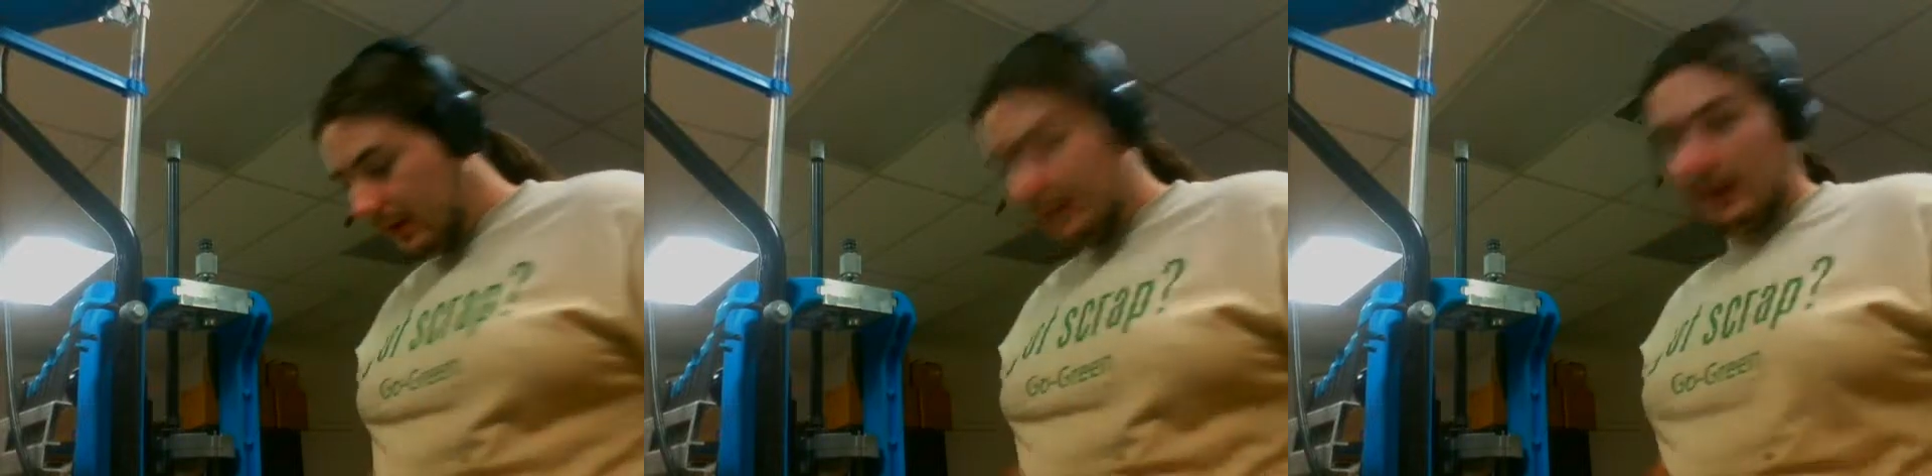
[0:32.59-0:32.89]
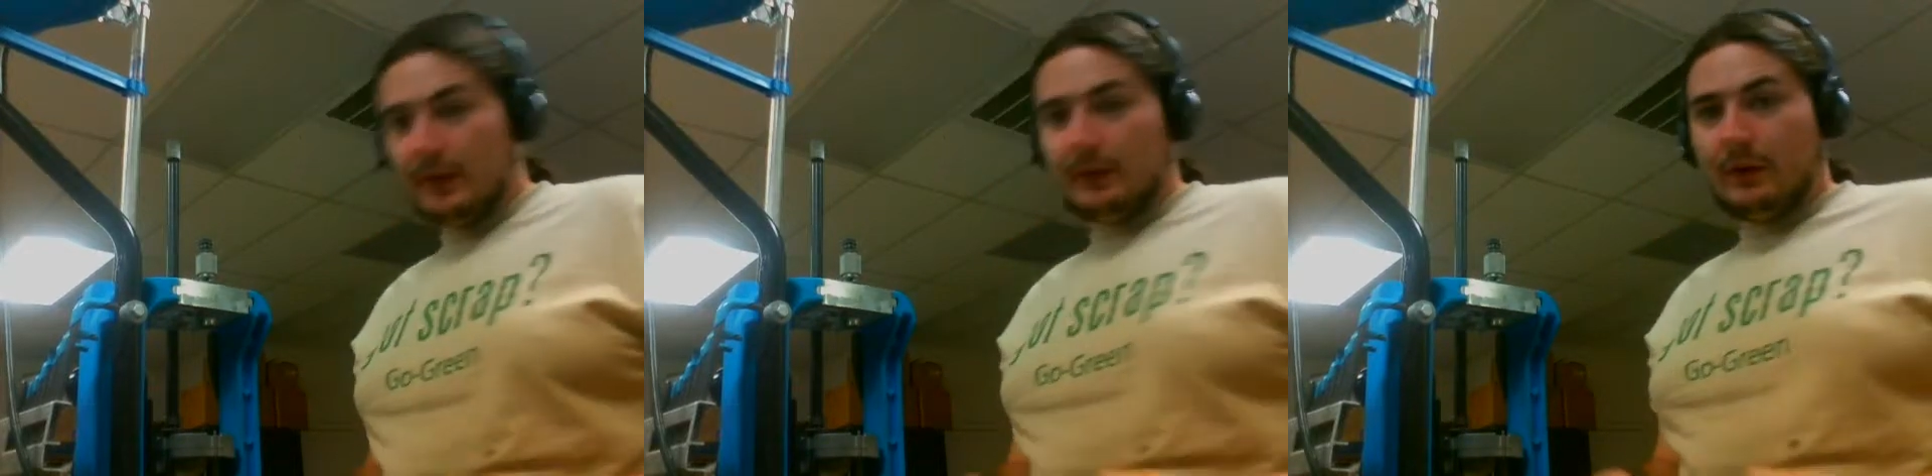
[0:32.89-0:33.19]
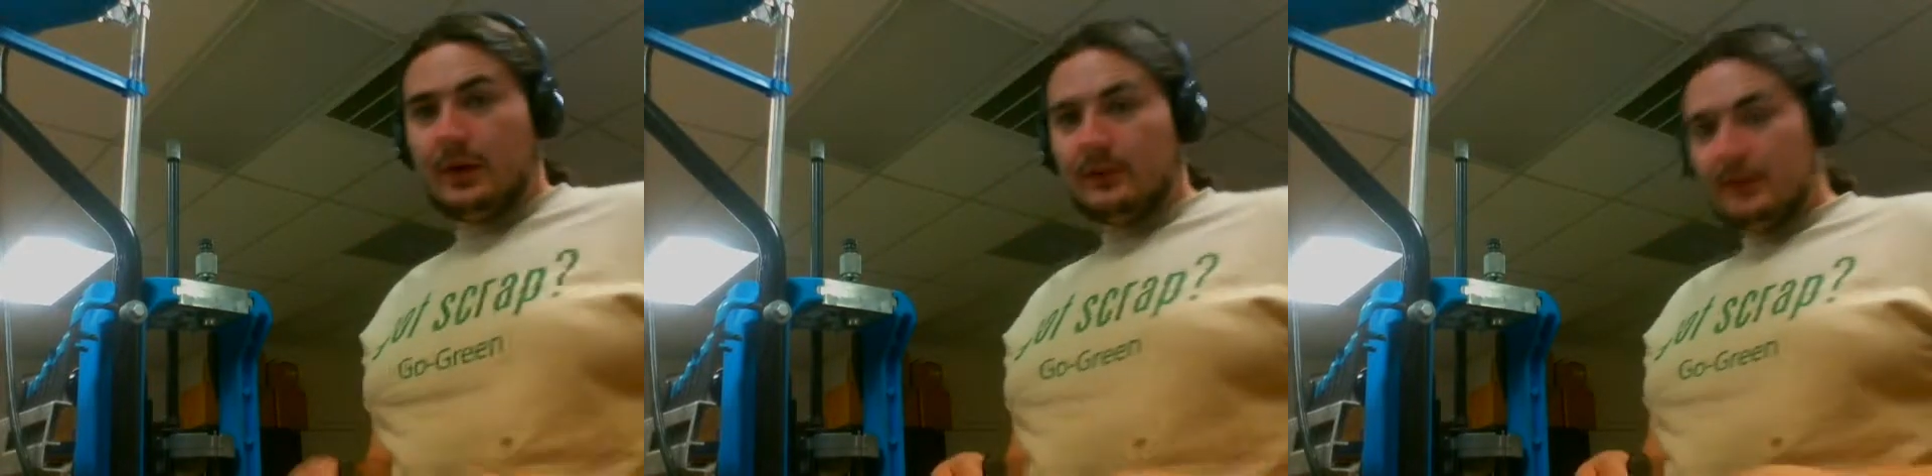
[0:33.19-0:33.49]
Now, the
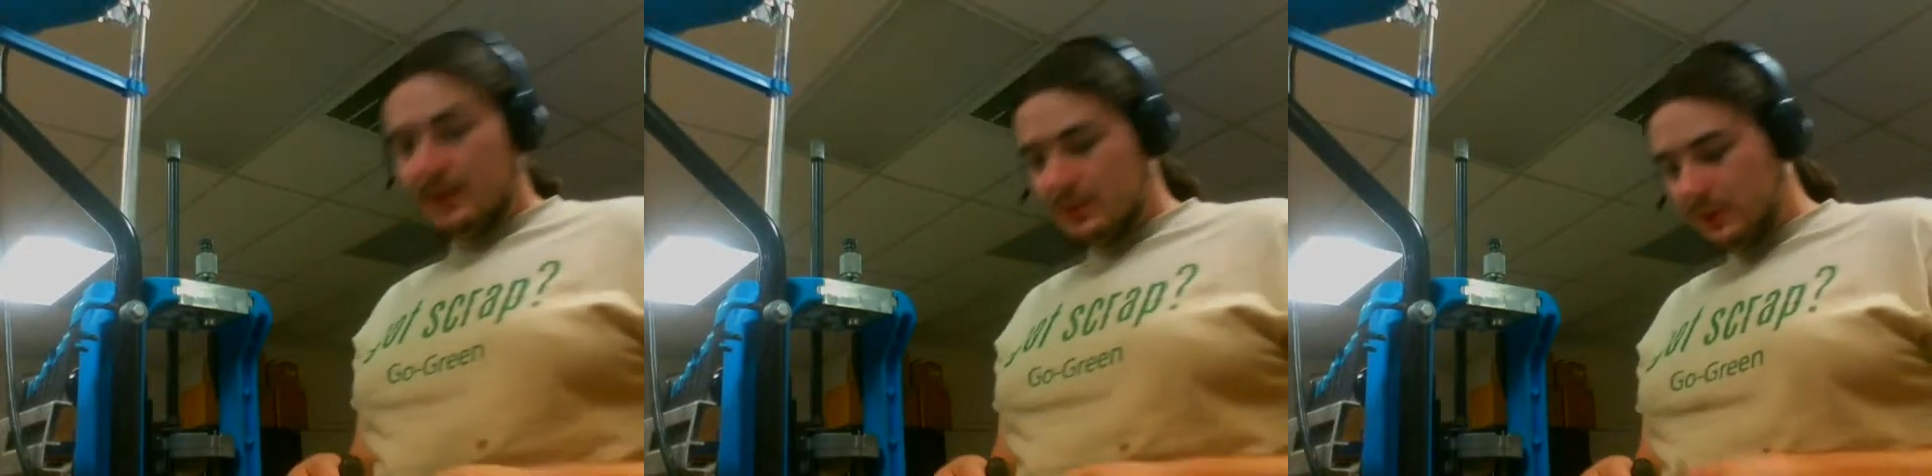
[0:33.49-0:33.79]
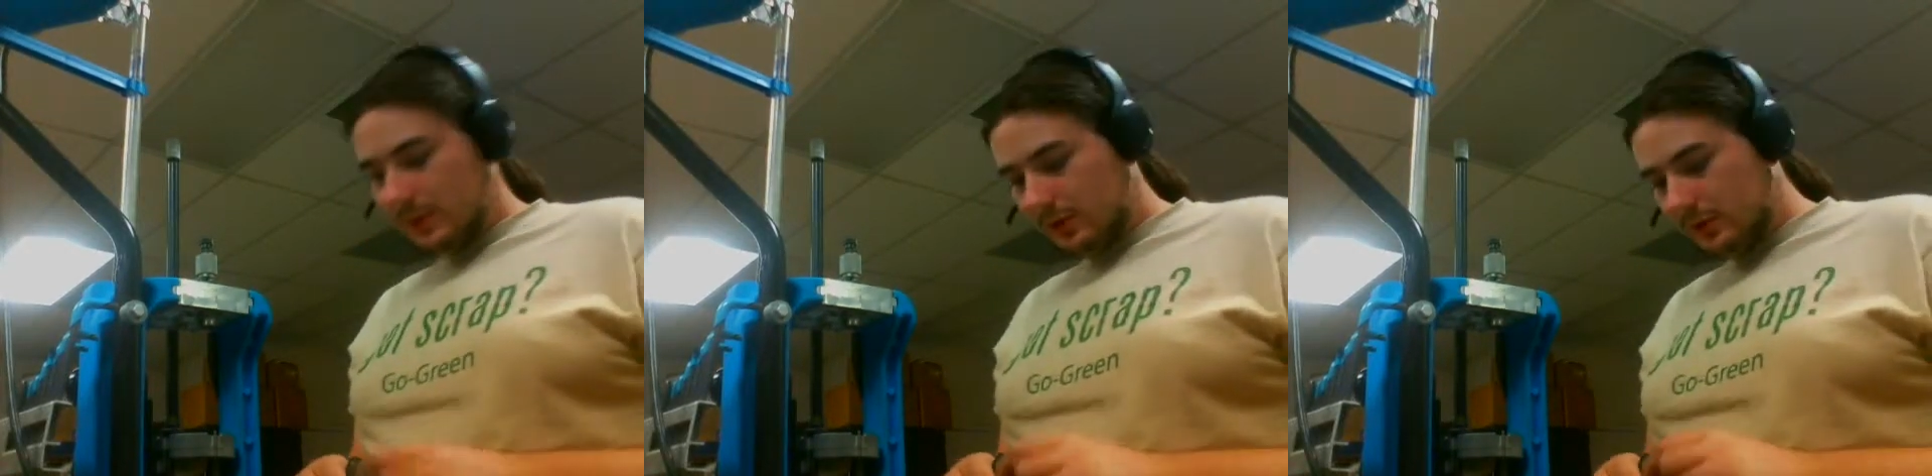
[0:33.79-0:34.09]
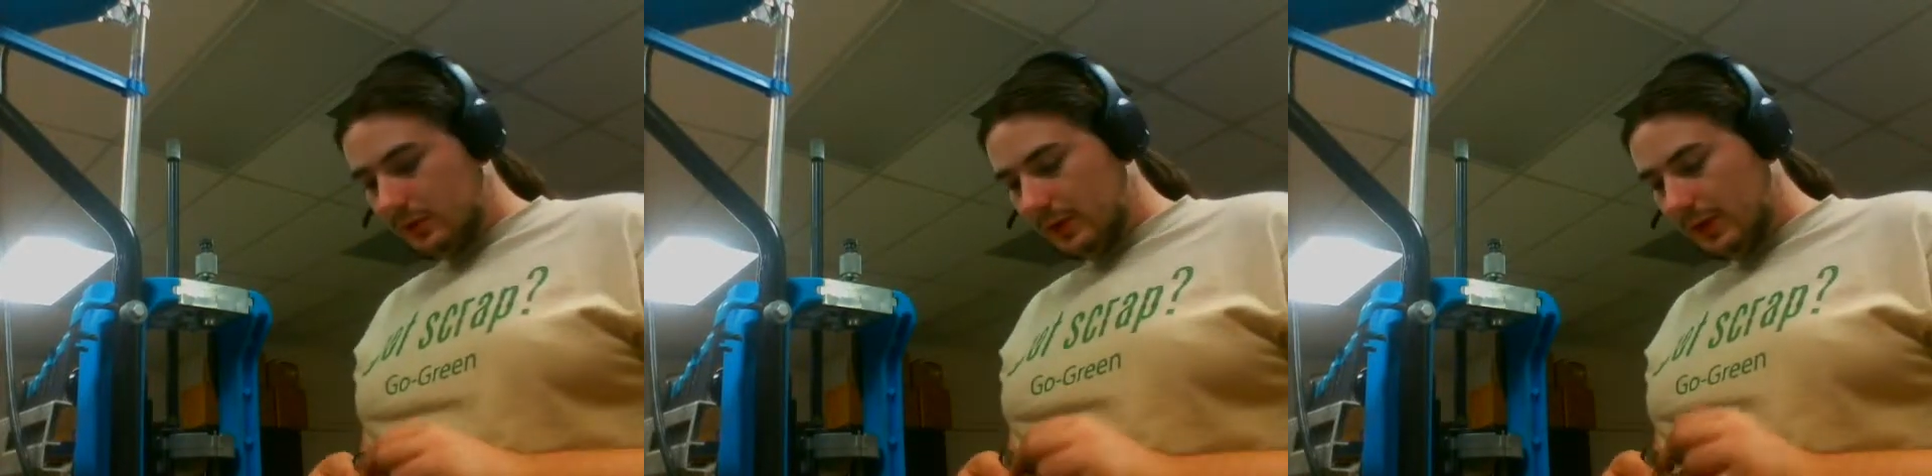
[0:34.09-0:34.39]
credit to this will go
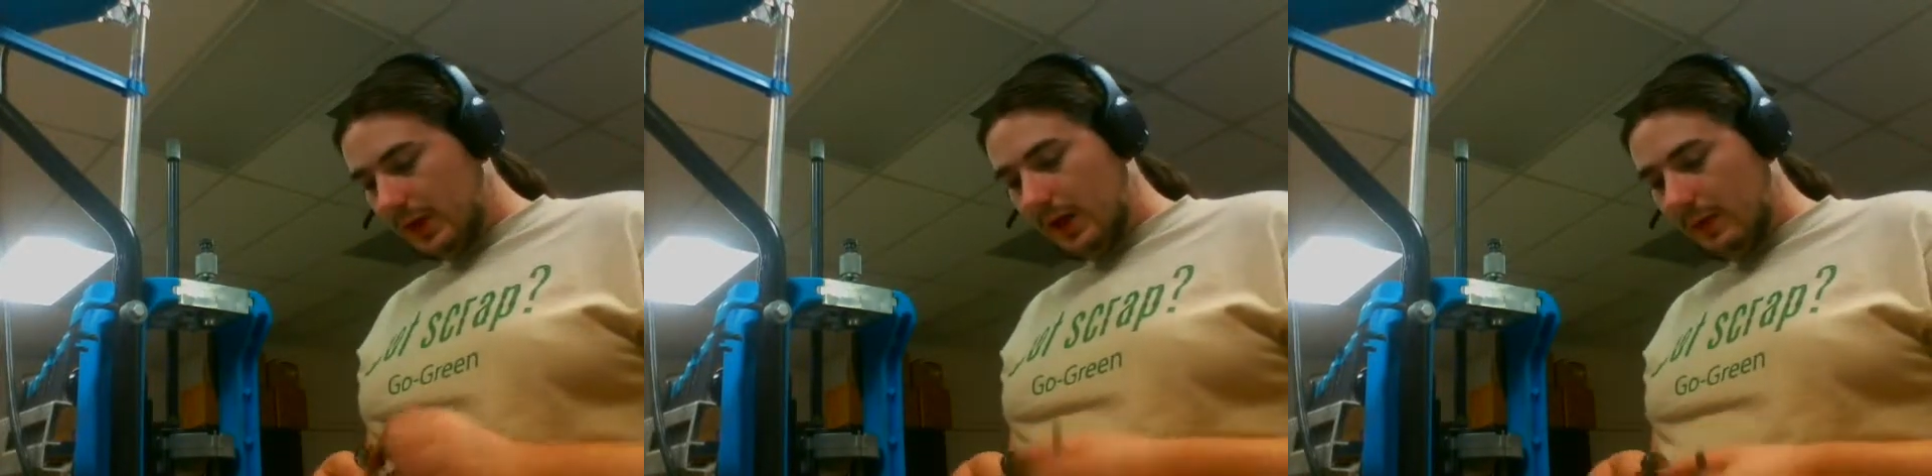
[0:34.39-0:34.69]
to another guy.